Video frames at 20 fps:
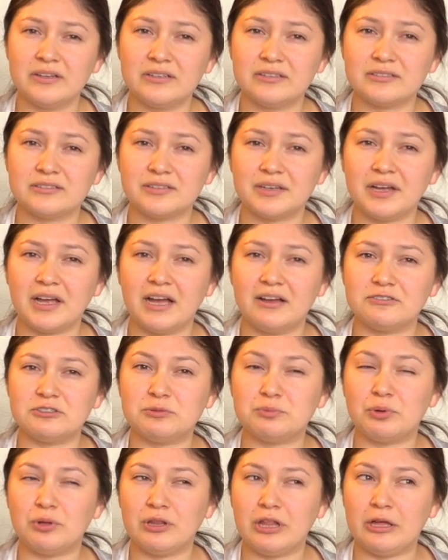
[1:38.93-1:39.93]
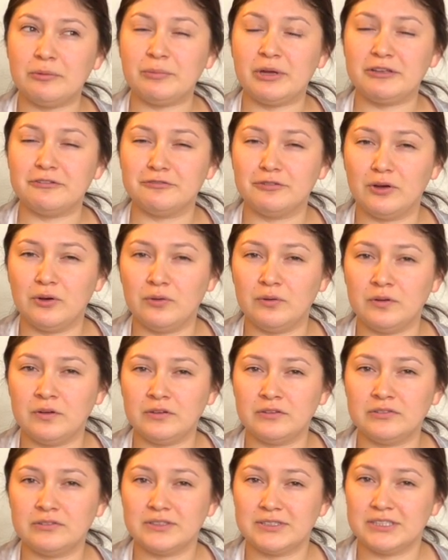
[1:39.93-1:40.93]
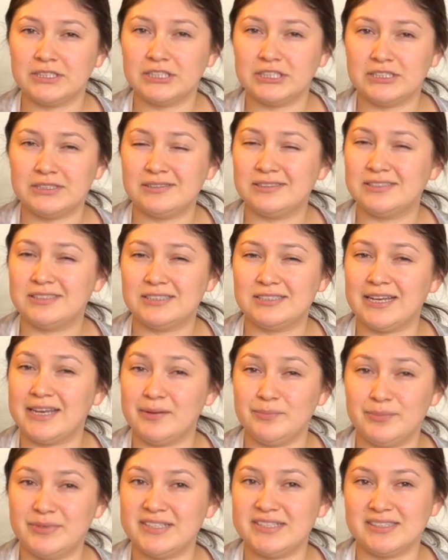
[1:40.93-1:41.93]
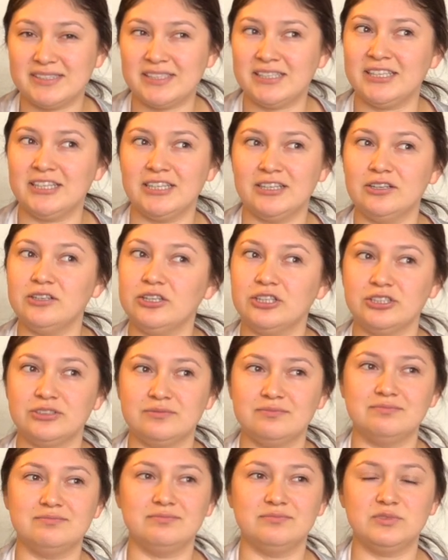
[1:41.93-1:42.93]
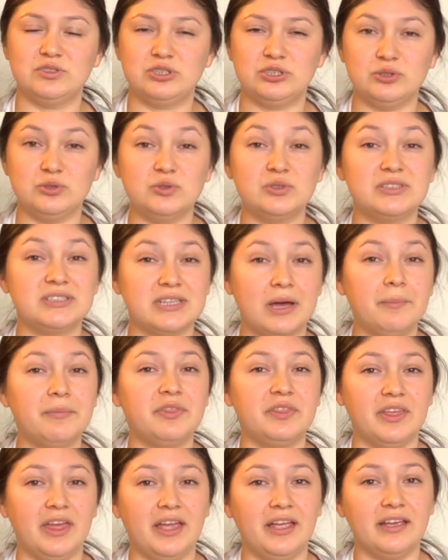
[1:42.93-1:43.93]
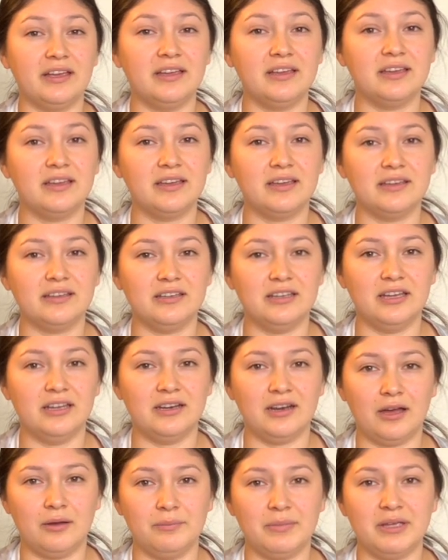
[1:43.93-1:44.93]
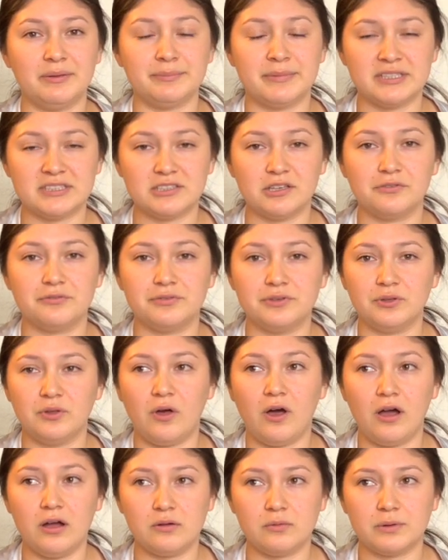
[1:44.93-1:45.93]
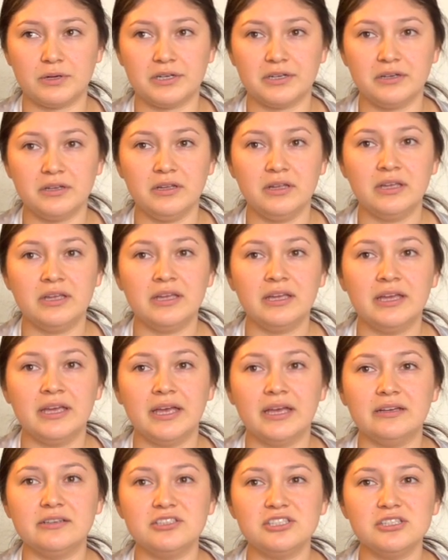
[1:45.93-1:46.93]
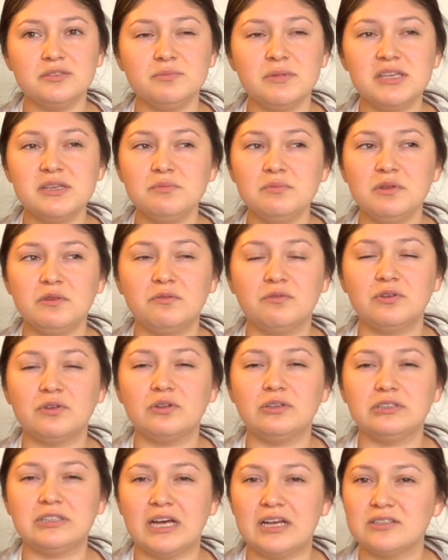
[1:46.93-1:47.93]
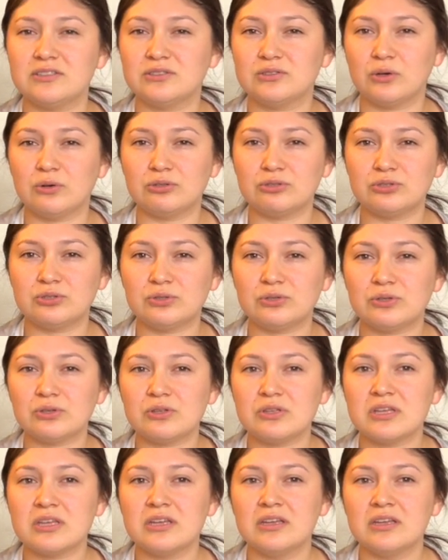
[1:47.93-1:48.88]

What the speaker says: so I have to pull out my phone to stay busy or do something and not make myself feel awkward? It's just making me feel less social,